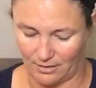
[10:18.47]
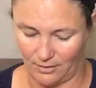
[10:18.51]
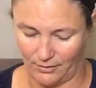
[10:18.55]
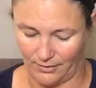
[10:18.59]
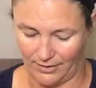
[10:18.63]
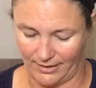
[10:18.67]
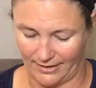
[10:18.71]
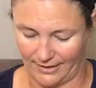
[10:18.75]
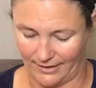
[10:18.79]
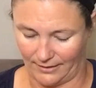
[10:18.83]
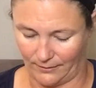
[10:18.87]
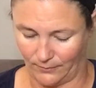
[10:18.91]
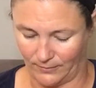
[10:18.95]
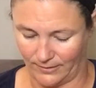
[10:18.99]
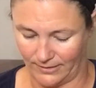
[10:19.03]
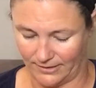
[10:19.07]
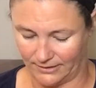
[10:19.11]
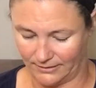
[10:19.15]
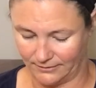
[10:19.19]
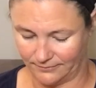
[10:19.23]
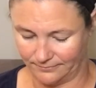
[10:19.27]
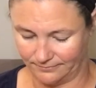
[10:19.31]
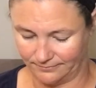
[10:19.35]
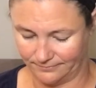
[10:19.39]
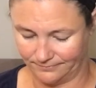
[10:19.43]
Okay,
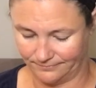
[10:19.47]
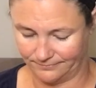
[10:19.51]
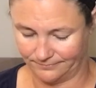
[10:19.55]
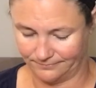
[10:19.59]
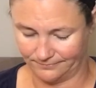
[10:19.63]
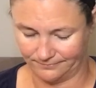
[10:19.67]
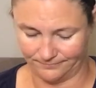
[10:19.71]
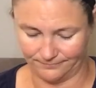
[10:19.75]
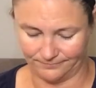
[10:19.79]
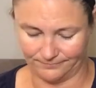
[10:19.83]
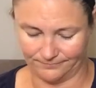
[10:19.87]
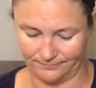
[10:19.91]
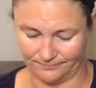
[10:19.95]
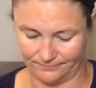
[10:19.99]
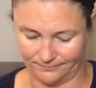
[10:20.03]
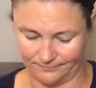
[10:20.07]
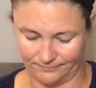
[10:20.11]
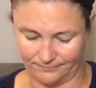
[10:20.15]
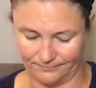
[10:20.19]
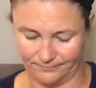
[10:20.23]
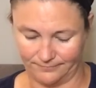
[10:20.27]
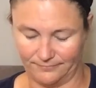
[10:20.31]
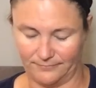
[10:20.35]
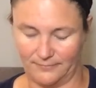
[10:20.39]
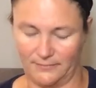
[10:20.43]
well,
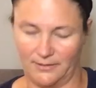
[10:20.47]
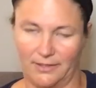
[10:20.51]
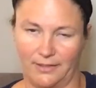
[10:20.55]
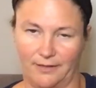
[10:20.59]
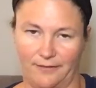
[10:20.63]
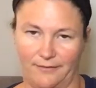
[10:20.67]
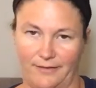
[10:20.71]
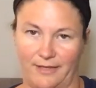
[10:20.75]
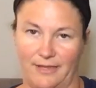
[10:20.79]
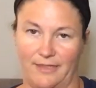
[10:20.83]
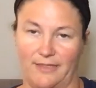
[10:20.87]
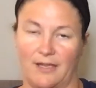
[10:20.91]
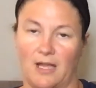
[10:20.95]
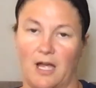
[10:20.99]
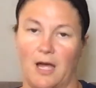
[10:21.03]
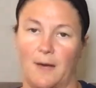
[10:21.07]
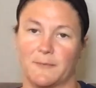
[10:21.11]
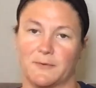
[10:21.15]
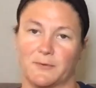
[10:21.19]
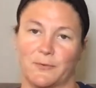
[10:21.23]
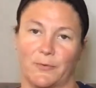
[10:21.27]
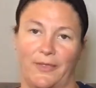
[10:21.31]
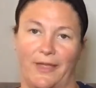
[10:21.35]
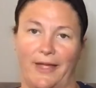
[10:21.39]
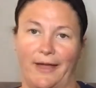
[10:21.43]
I don't think the
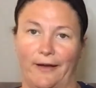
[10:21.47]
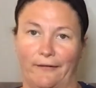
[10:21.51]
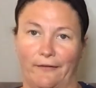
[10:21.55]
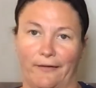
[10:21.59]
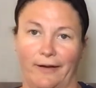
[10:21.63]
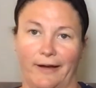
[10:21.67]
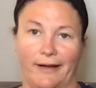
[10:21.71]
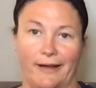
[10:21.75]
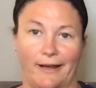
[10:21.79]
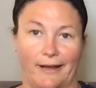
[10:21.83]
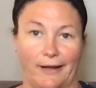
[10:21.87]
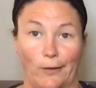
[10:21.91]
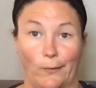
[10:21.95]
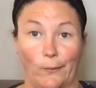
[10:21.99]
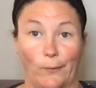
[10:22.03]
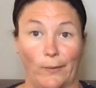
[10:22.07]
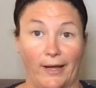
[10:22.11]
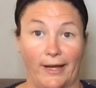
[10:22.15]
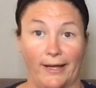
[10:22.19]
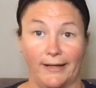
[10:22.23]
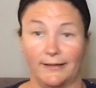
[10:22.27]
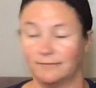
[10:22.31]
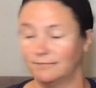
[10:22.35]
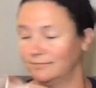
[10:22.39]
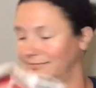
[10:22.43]
comps were that great
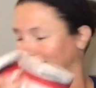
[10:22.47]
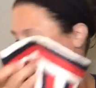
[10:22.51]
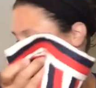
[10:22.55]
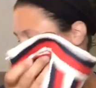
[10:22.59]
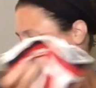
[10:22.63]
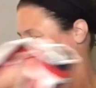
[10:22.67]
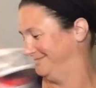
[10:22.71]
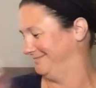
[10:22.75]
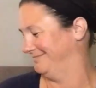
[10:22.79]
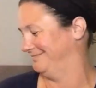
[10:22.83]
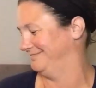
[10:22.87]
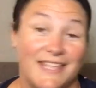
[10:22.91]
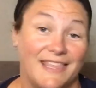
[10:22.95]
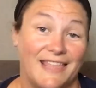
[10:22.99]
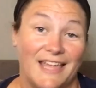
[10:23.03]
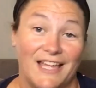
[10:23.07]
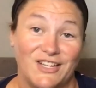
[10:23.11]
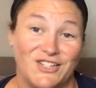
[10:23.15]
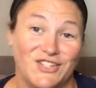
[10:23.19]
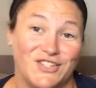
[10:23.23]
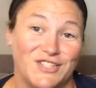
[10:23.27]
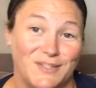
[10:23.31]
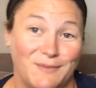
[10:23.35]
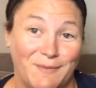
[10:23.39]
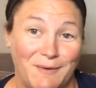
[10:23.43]
anyway. Say
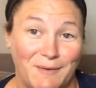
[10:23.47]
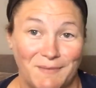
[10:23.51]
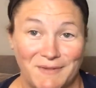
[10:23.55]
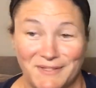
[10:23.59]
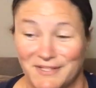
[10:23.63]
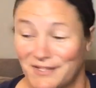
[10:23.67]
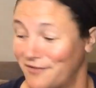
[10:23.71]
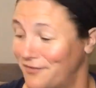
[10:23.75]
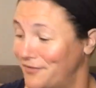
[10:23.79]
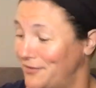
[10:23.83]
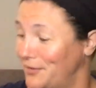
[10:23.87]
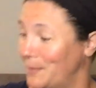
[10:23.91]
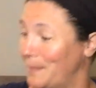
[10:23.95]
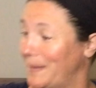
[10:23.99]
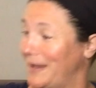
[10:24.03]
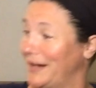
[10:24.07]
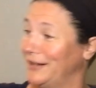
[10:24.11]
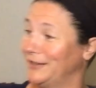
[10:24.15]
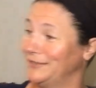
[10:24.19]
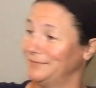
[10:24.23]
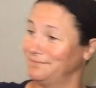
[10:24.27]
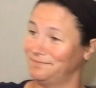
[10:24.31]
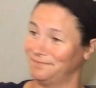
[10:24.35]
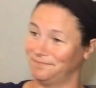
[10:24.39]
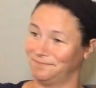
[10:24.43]
that just to make myself feel
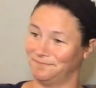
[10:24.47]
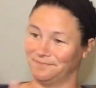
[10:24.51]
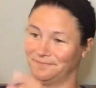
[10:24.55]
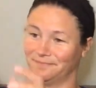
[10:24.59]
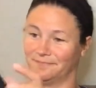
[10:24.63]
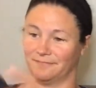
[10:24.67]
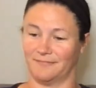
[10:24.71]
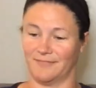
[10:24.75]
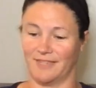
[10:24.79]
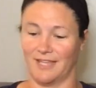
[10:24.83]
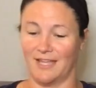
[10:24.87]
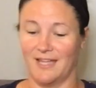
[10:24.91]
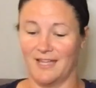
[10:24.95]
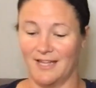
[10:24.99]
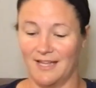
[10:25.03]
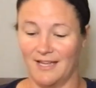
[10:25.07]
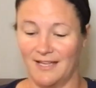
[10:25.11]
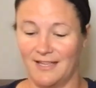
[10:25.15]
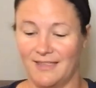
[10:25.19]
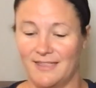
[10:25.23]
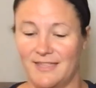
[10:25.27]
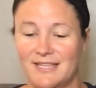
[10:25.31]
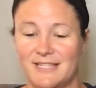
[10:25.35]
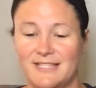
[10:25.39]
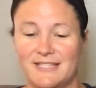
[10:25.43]
better.
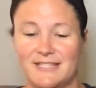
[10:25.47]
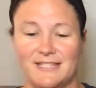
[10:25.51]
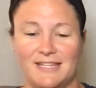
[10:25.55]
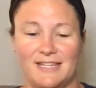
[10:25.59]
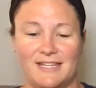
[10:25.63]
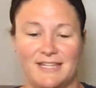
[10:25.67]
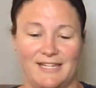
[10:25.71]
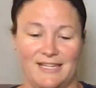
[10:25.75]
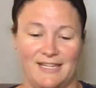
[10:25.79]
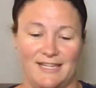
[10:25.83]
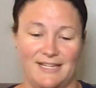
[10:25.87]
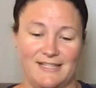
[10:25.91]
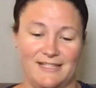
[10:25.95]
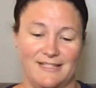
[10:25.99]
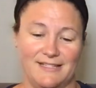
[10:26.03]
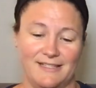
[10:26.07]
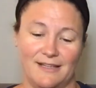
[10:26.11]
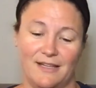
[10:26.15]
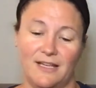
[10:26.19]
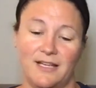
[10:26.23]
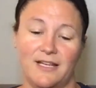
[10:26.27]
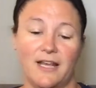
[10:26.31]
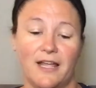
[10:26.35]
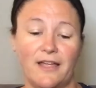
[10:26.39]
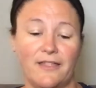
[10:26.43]
This
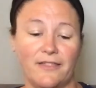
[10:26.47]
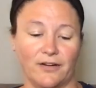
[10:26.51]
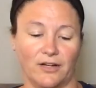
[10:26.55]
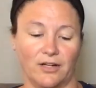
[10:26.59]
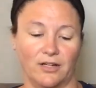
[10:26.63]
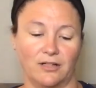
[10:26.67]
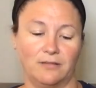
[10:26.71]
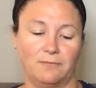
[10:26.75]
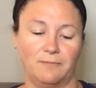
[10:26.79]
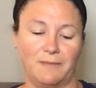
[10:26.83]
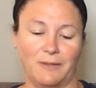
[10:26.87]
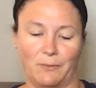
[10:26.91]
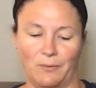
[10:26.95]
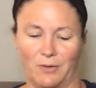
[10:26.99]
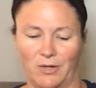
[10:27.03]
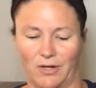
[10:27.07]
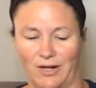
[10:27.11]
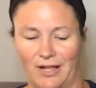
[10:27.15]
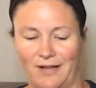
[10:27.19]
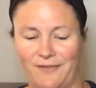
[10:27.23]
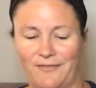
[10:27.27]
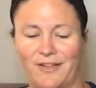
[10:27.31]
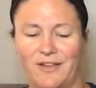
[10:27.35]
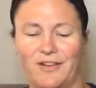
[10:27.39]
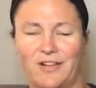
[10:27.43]
is another, oh my
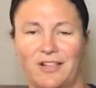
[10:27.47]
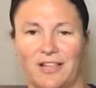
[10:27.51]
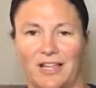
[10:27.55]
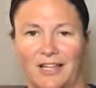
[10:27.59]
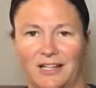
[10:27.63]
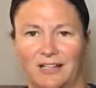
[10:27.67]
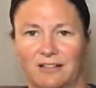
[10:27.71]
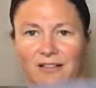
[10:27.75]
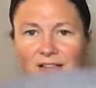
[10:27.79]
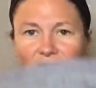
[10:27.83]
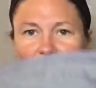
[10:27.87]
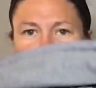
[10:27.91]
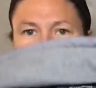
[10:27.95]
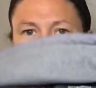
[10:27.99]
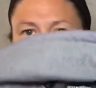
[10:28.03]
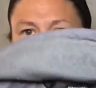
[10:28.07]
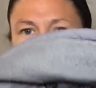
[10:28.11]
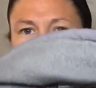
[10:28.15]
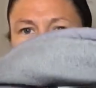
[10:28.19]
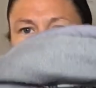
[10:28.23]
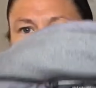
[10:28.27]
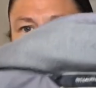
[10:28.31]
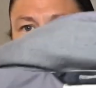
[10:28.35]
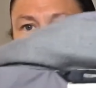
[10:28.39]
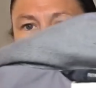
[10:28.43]
word, I found a lot of
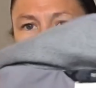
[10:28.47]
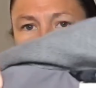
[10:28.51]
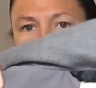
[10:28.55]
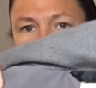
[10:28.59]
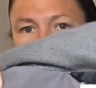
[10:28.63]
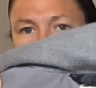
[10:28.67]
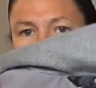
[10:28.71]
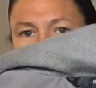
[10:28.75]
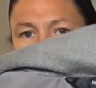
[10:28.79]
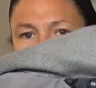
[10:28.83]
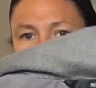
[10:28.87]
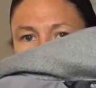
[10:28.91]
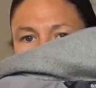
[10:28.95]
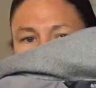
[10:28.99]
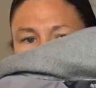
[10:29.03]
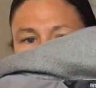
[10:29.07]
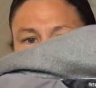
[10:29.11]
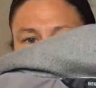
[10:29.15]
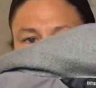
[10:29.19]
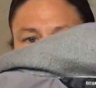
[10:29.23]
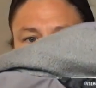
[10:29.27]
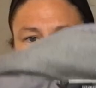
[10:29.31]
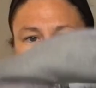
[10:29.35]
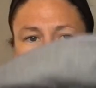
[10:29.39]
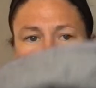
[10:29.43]
Columbia, didn't I?
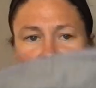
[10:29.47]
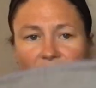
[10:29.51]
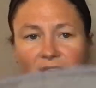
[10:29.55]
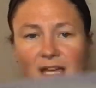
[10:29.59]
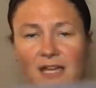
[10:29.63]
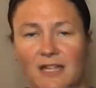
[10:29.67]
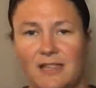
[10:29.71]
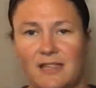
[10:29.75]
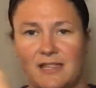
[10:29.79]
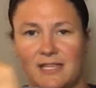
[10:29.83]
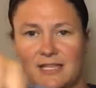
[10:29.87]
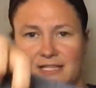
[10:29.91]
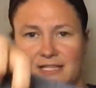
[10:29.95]
Columbia,